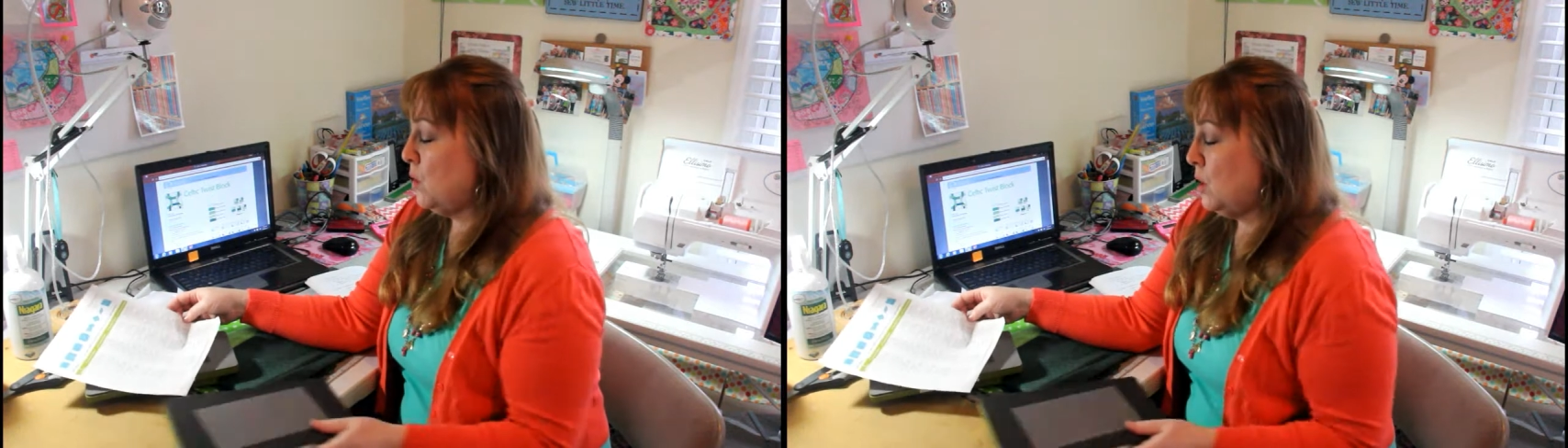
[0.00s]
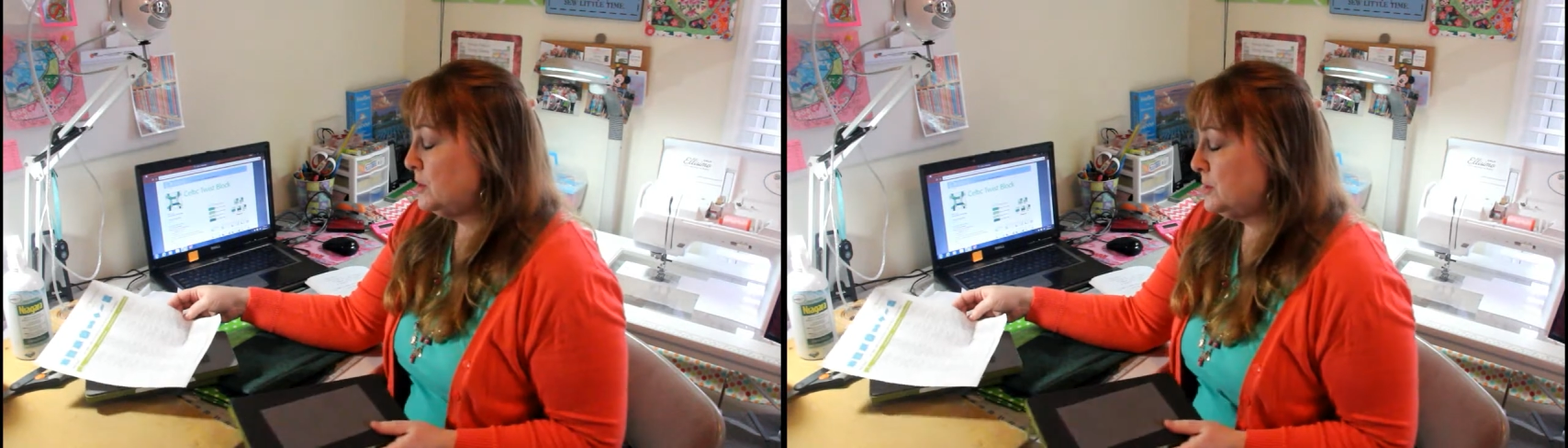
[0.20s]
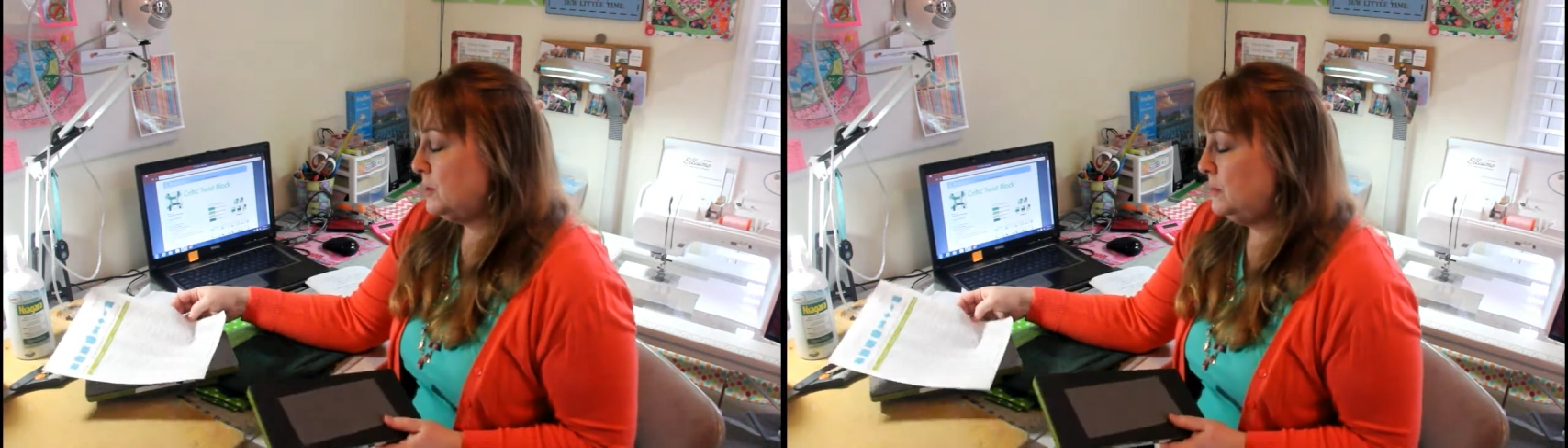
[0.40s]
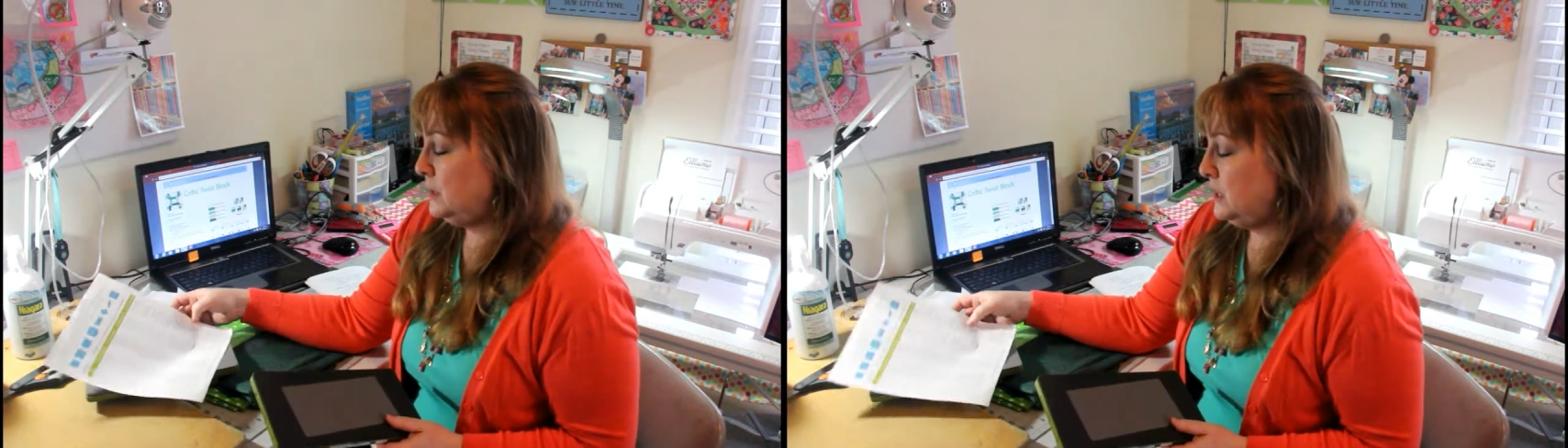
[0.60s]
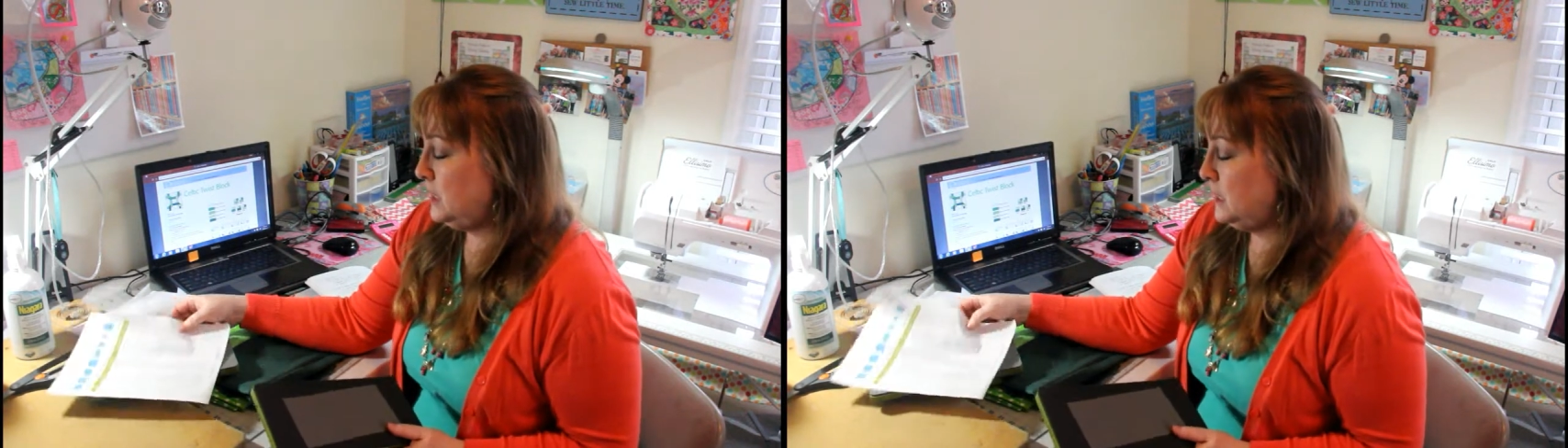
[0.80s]
also
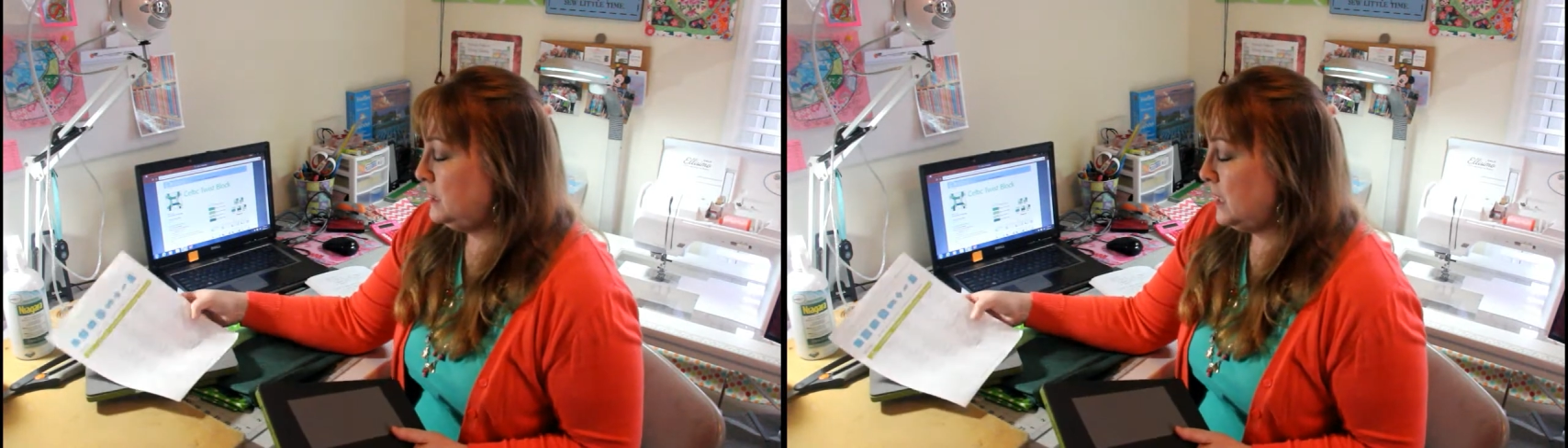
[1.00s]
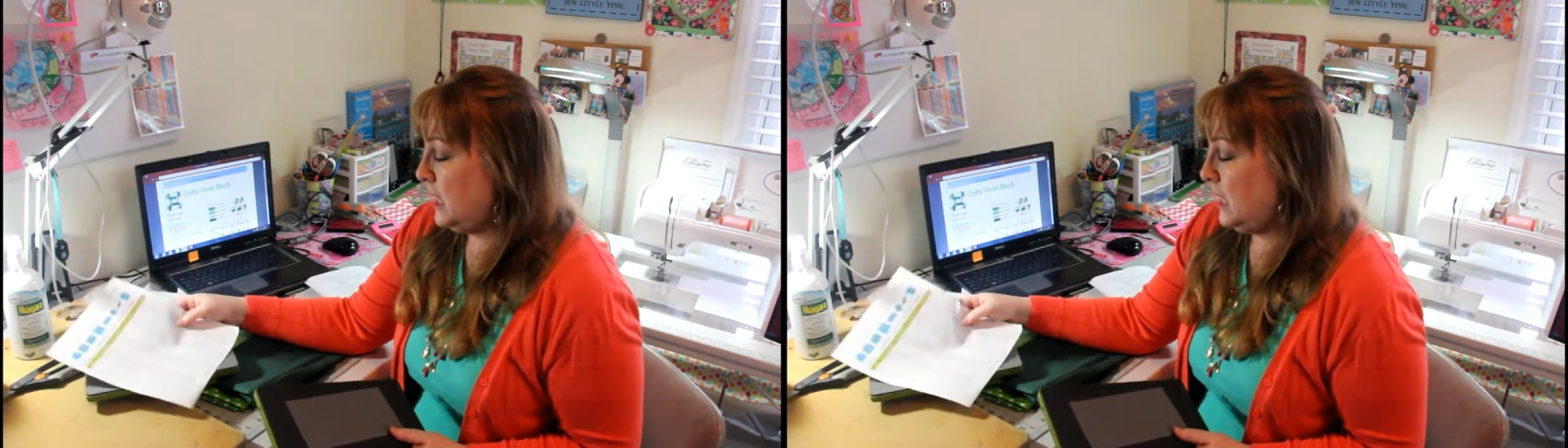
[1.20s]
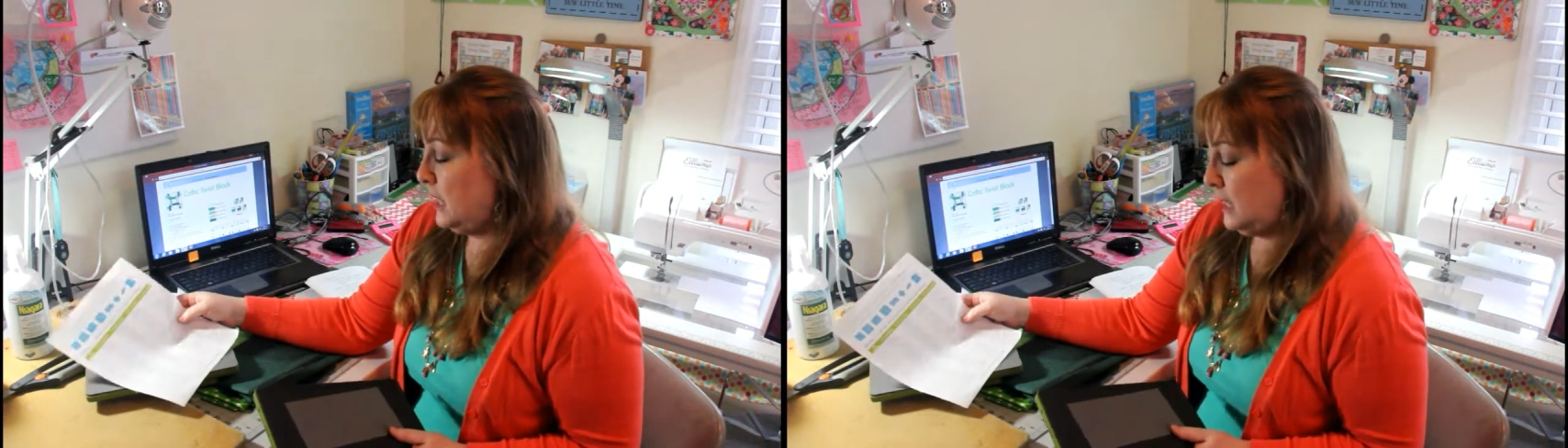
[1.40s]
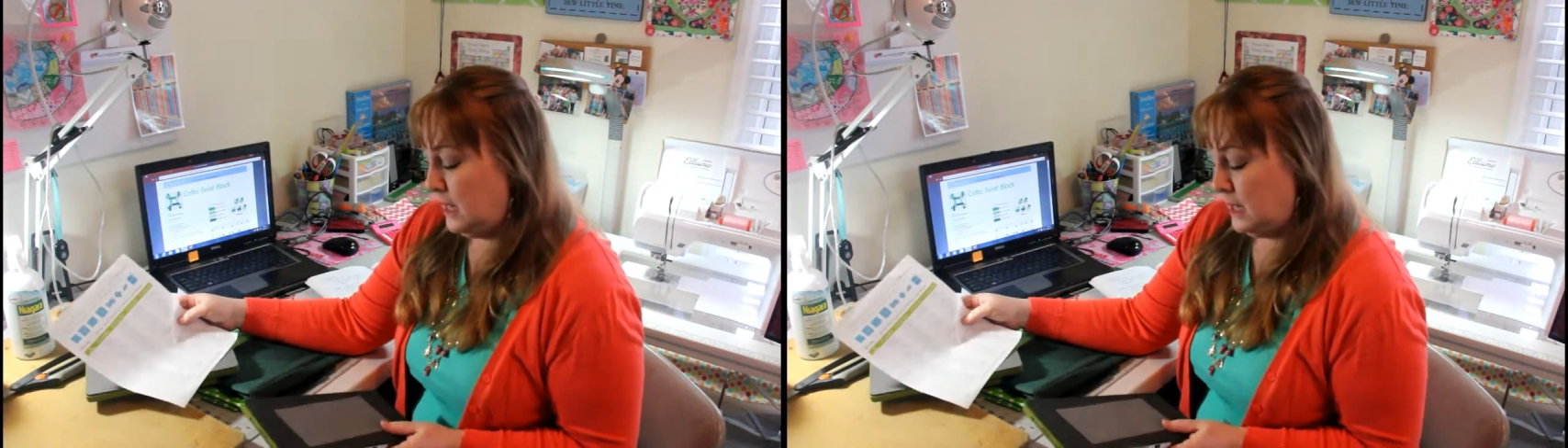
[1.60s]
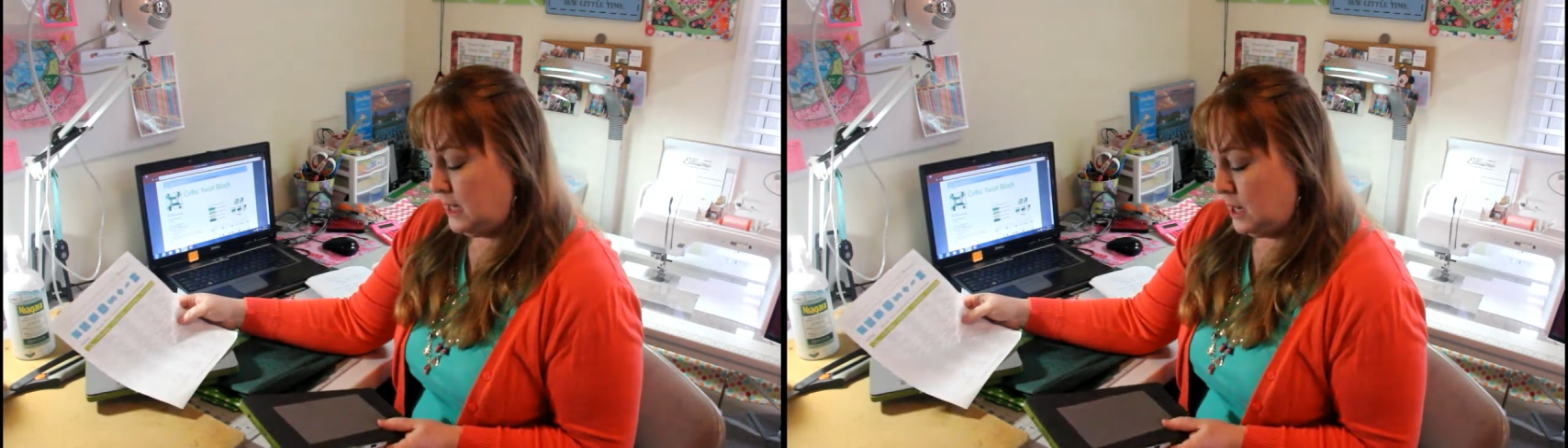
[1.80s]
need
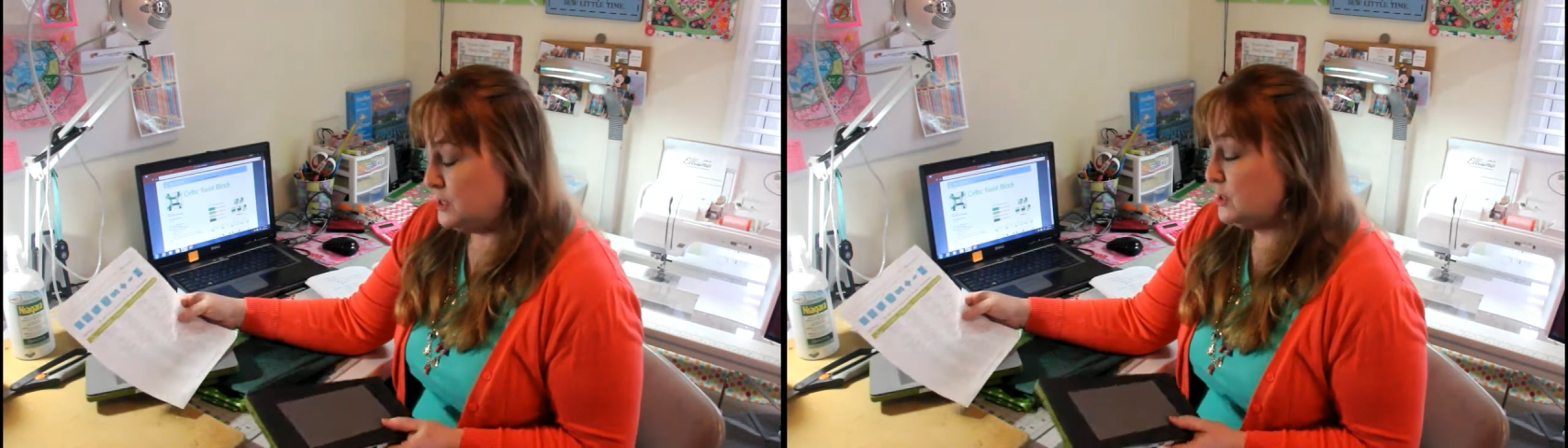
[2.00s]
a